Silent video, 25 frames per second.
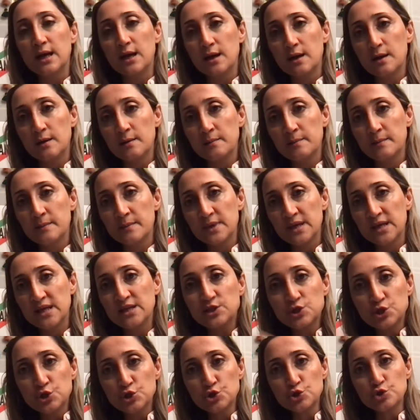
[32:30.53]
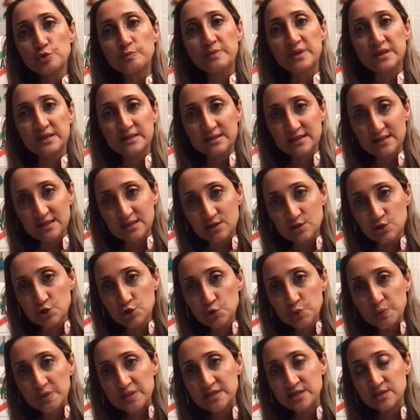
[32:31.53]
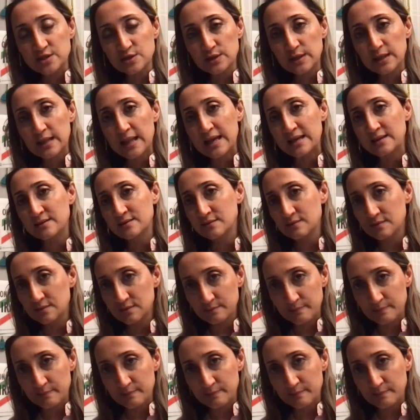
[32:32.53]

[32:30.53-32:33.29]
um, instrument in Switzerland